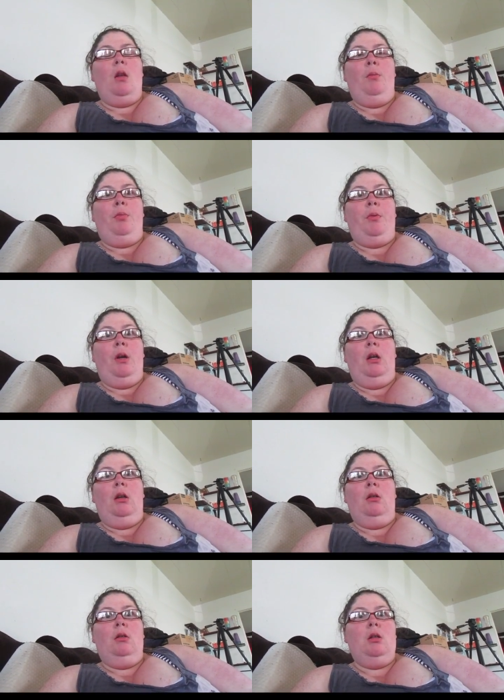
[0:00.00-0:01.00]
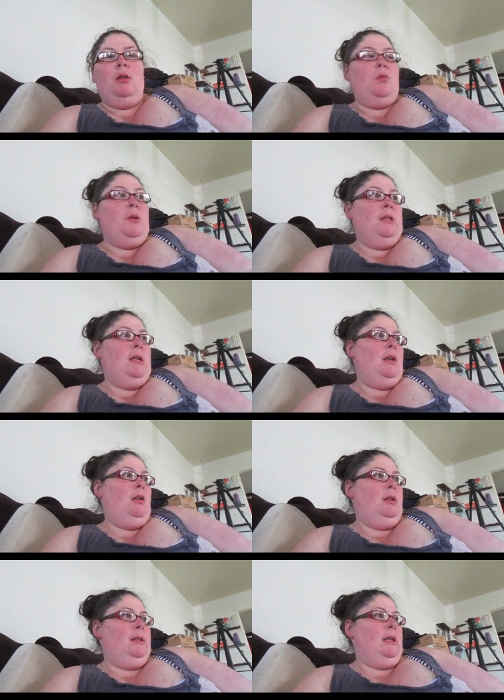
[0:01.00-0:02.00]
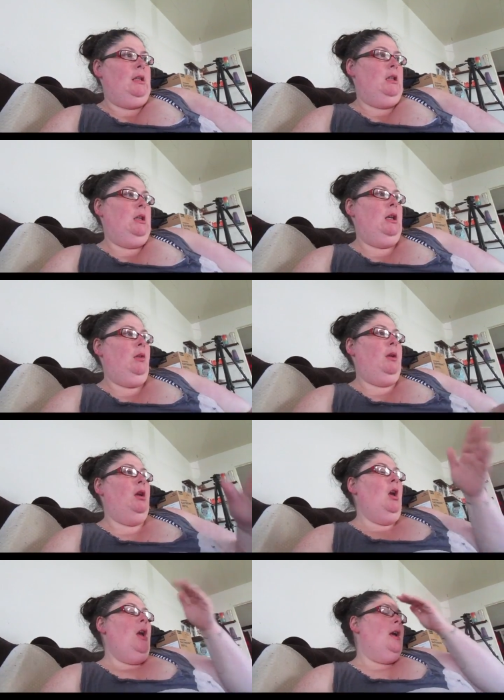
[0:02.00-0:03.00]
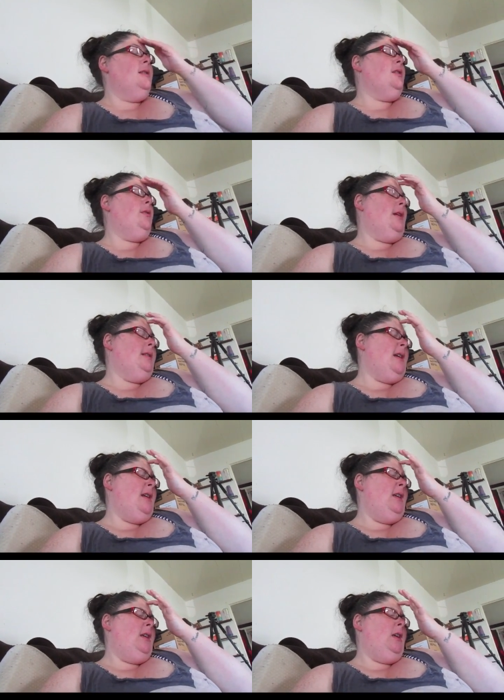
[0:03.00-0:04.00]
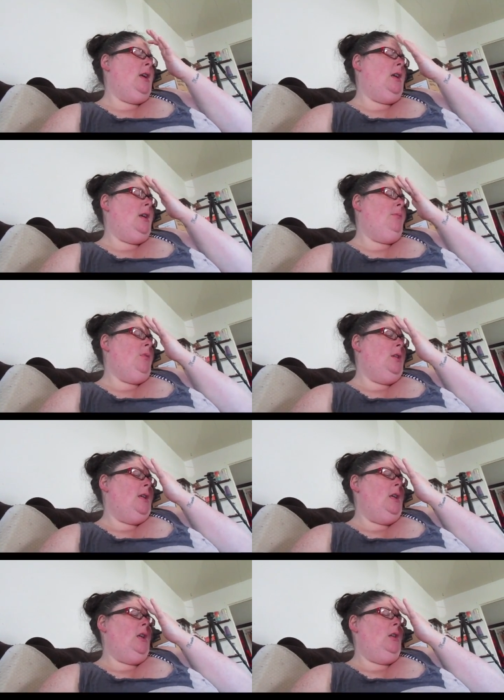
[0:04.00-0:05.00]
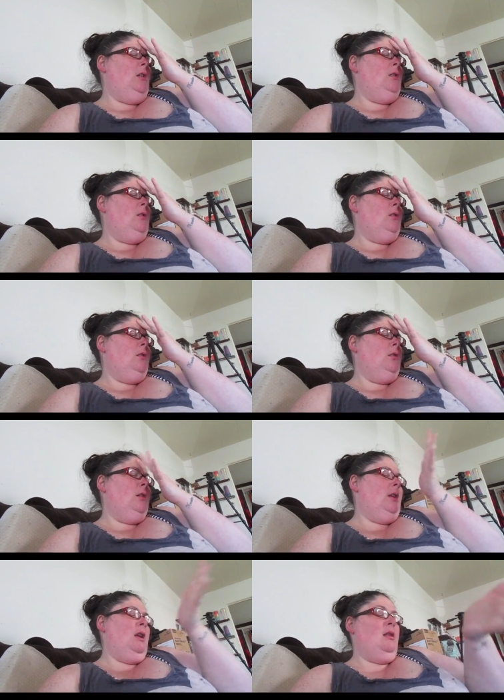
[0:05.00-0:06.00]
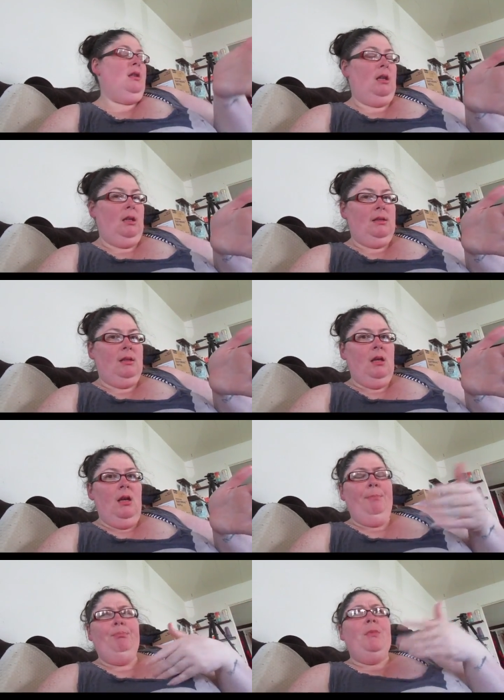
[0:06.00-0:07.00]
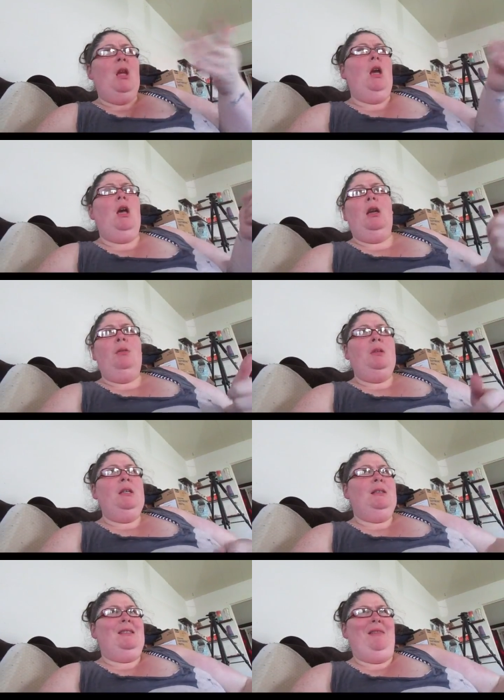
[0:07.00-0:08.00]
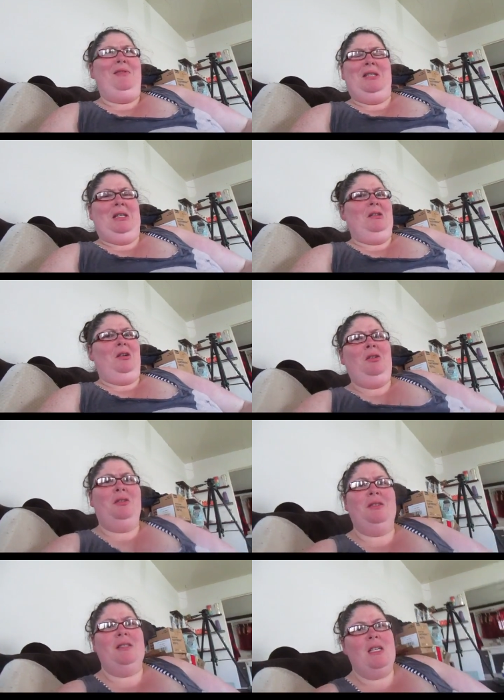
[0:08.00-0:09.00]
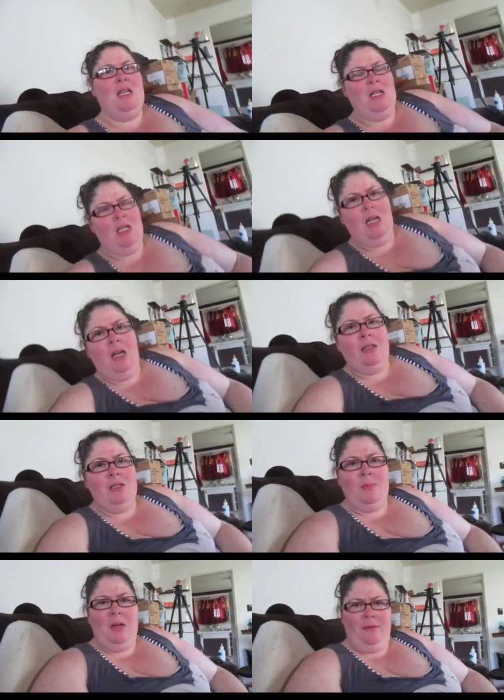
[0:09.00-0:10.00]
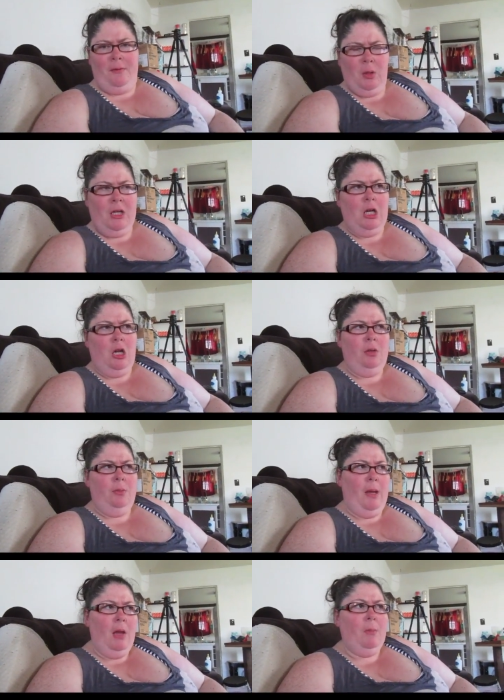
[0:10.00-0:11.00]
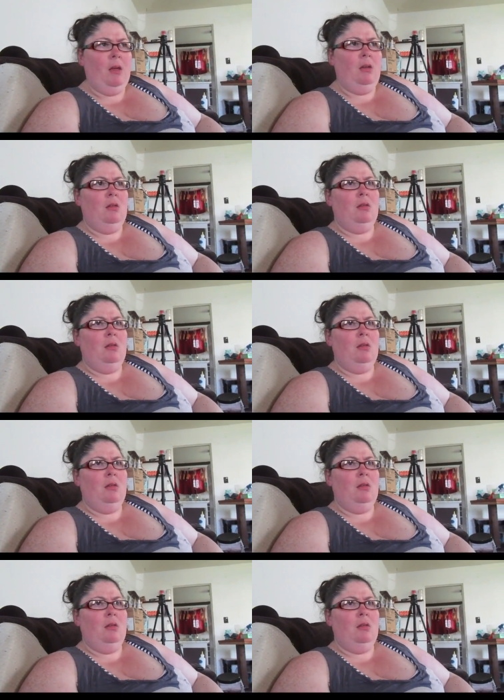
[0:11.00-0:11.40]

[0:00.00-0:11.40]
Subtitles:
Brain just went dead all of a sudden. Anyway, and so I sign in and I'm looking at Anthony's. And I'm like, $17? I just made a $40 payment.